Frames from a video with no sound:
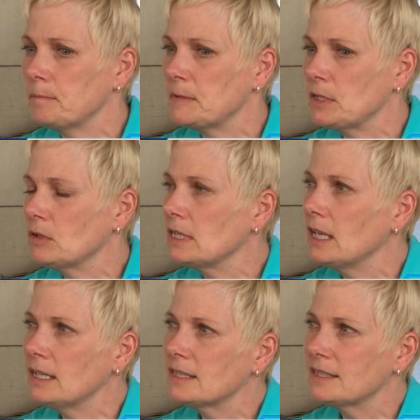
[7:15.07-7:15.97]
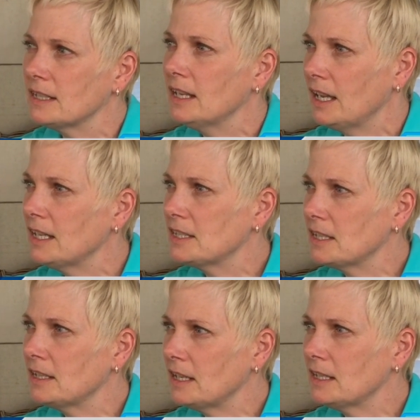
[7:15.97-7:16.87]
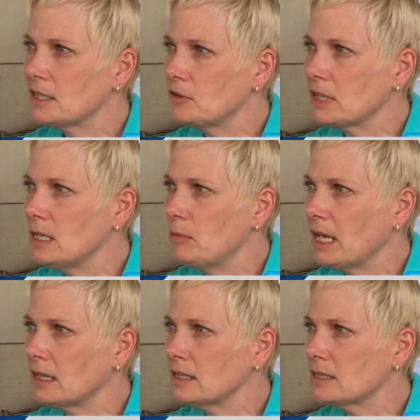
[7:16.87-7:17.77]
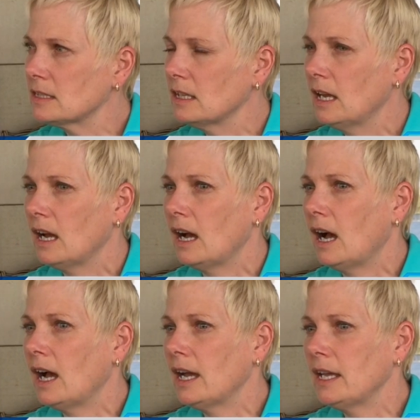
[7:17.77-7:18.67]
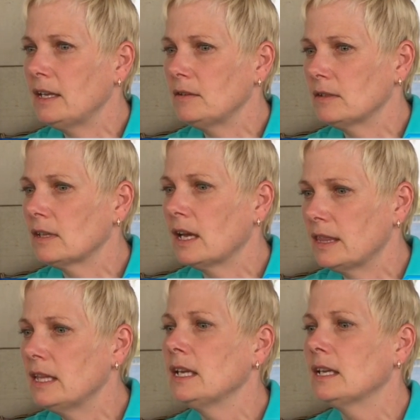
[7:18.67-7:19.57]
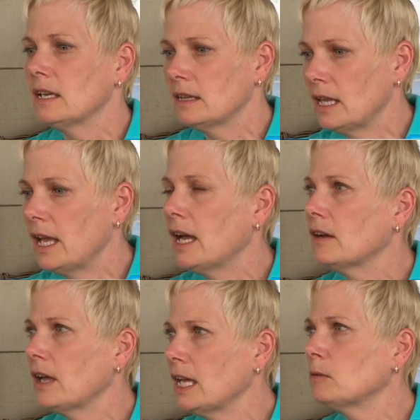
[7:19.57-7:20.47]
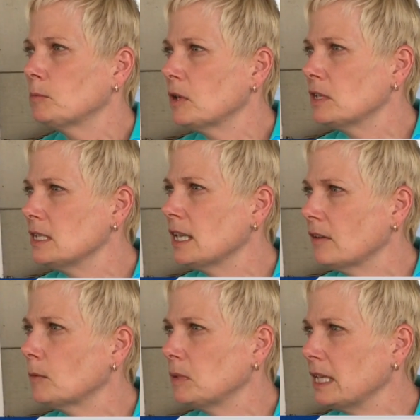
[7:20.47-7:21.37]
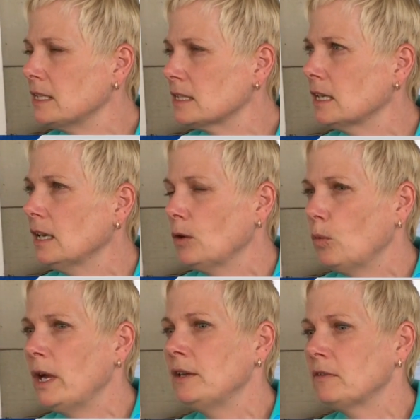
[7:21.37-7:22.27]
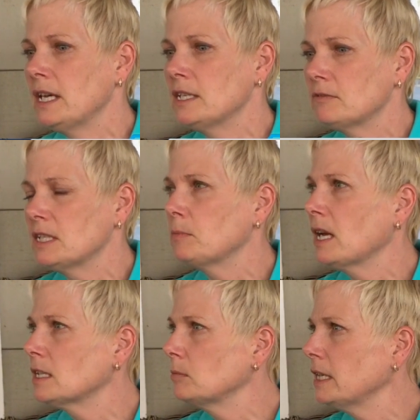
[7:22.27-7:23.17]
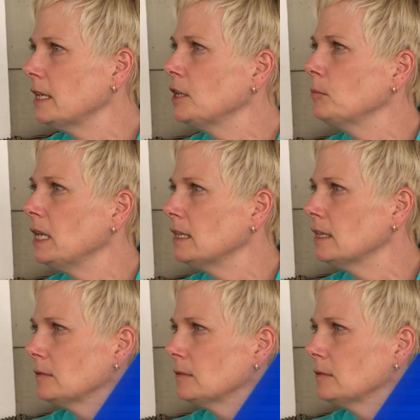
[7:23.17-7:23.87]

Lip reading: So it's a tricky balance. I think animal proteins have a place when raised responsibly and humanely.